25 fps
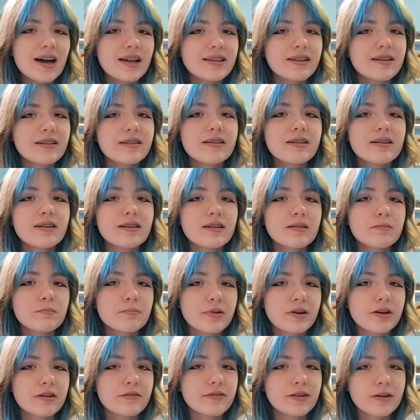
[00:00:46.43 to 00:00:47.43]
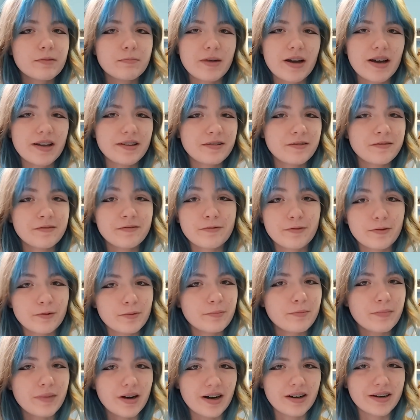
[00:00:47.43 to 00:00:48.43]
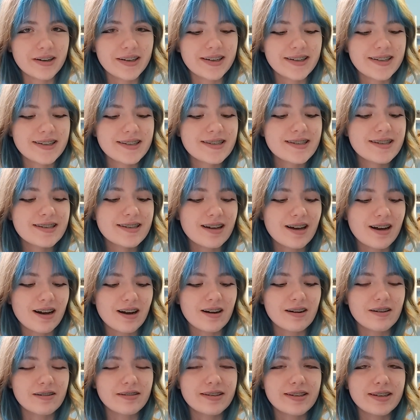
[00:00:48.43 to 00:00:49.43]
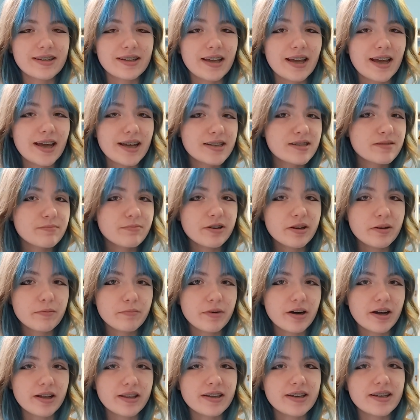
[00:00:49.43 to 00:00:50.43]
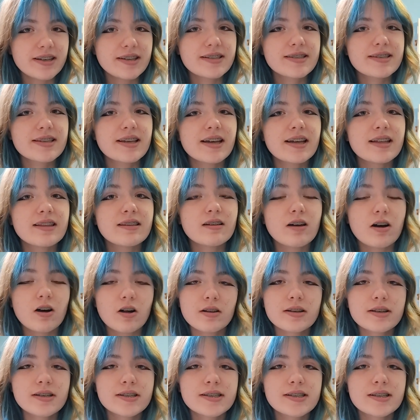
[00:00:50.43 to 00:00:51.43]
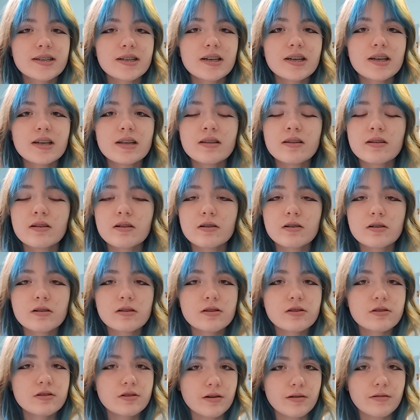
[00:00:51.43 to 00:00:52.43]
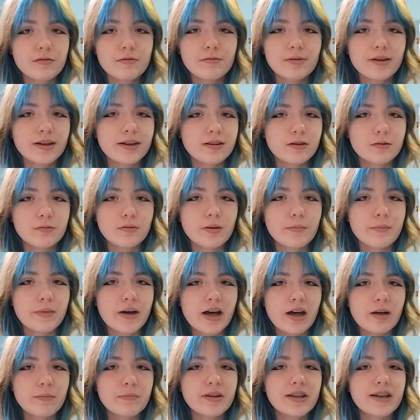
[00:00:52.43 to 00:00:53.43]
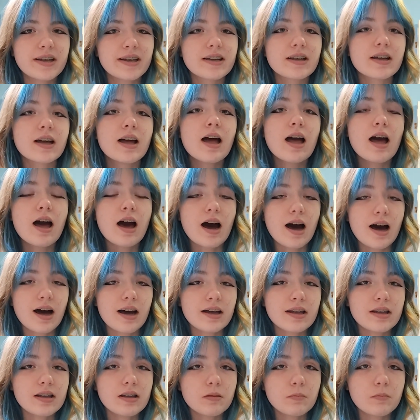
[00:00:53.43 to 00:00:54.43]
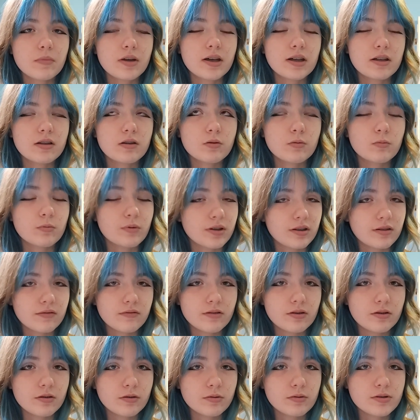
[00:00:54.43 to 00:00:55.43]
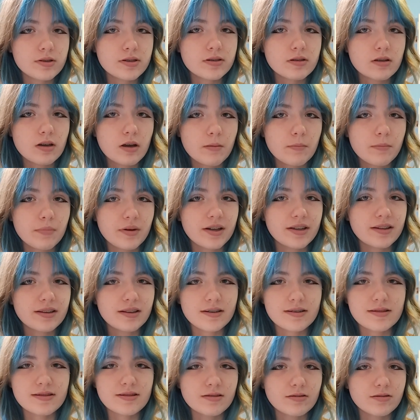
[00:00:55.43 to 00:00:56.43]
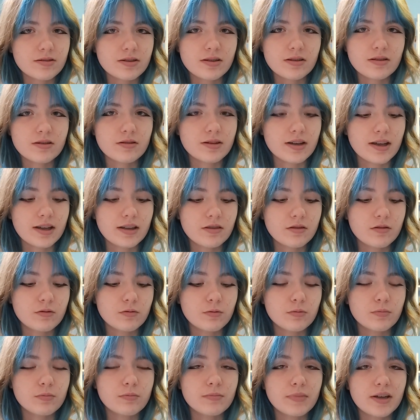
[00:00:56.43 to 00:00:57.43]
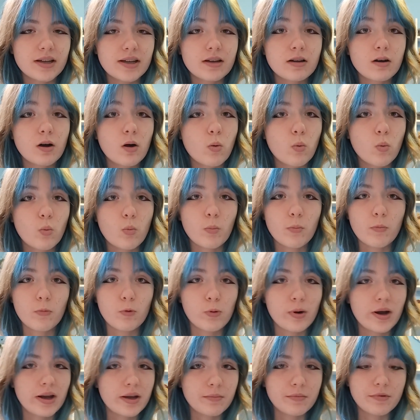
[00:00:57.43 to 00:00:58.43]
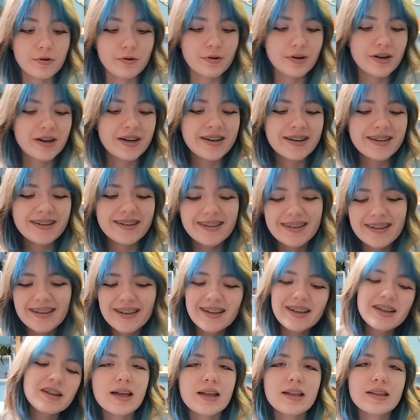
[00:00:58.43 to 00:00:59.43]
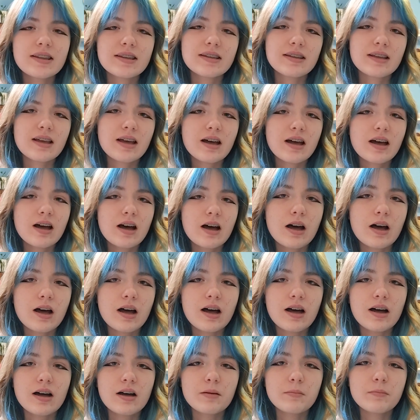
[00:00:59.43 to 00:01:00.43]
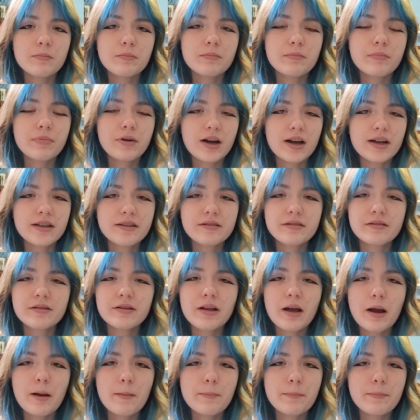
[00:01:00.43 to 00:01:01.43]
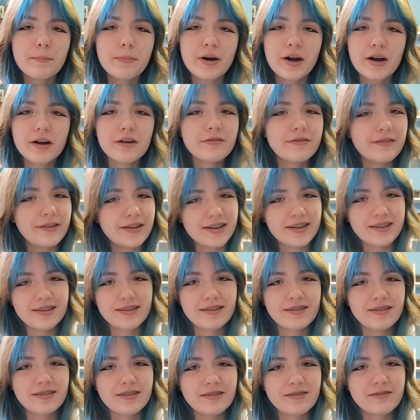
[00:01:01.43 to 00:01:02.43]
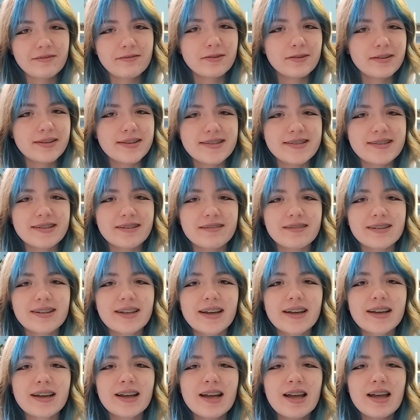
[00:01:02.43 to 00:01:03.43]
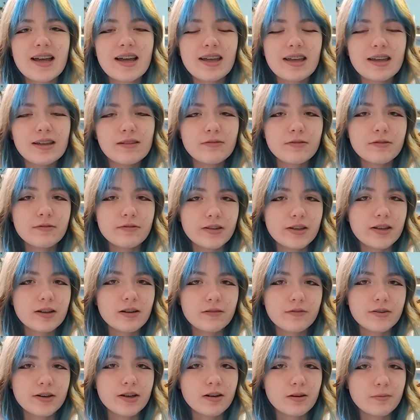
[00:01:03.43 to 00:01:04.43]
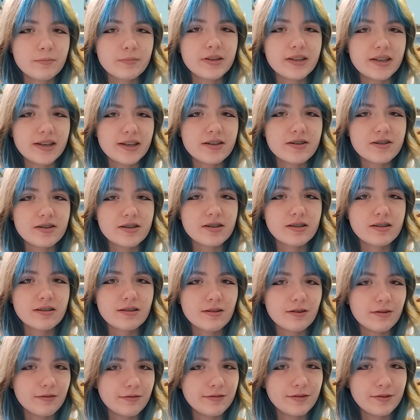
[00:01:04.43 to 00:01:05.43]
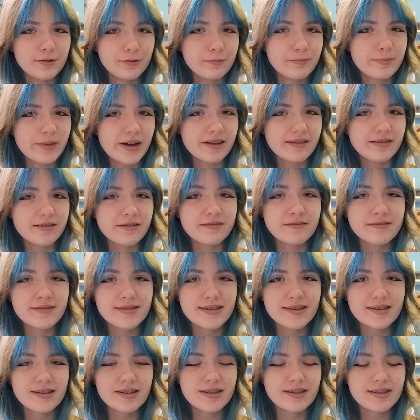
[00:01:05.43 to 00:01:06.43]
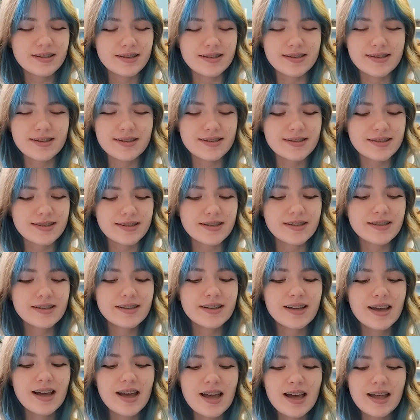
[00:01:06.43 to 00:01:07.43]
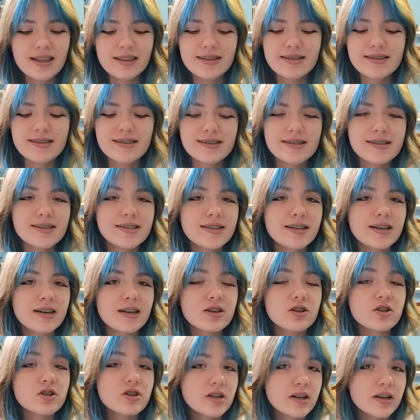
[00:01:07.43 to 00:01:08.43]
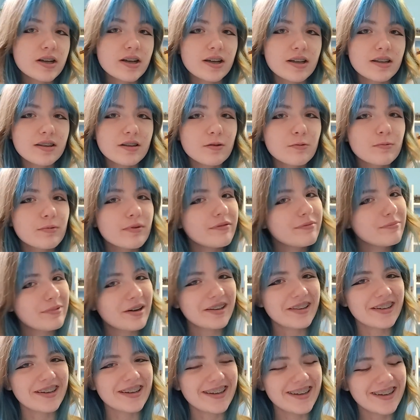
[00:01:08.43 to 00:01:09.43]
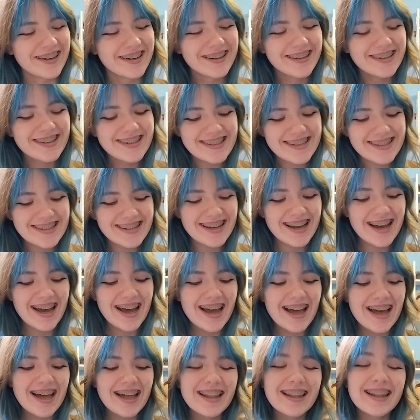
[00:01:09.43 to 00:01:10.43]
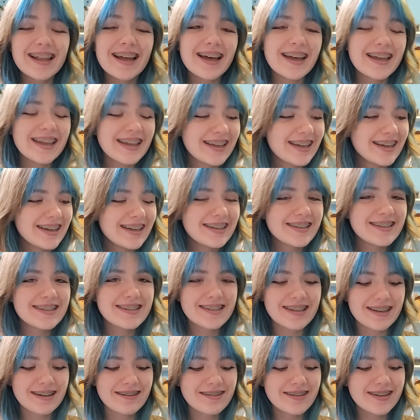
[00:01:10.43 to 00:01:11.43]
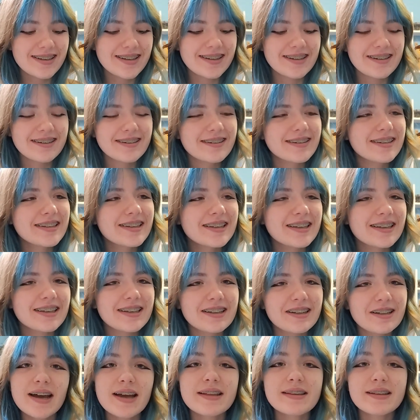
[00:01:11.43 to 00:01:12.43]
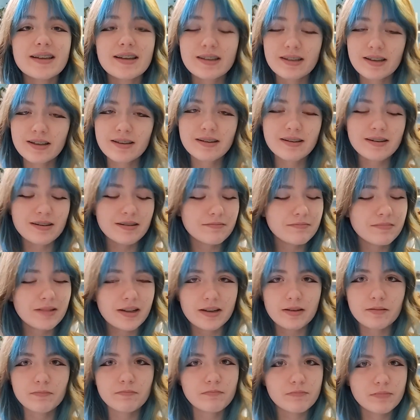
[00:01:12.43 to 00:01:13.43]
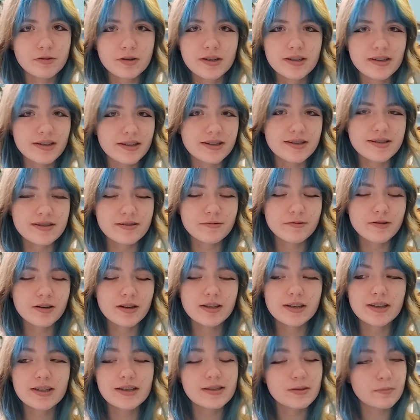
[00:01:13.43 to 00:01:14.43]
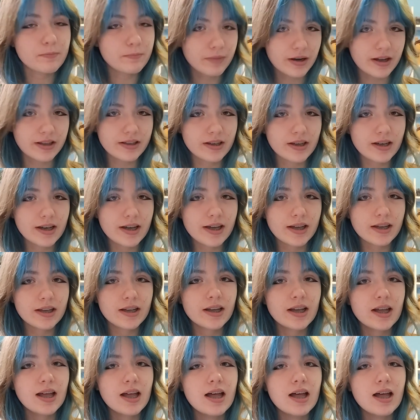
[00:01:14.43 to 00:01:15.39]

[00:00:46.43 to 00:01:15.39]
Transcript: Another perfect pattern for markets are the egg spring bunnies, and honestly they're so quick to whip up. Like, I made one of those, but I still need to get to make way more. And a pattern perfect for Easter. Like, if you think of a combination of two patterns, this is it. This is the chicken with bunny ears. Like, so cute. And another like pretty easy one is a bunny egg.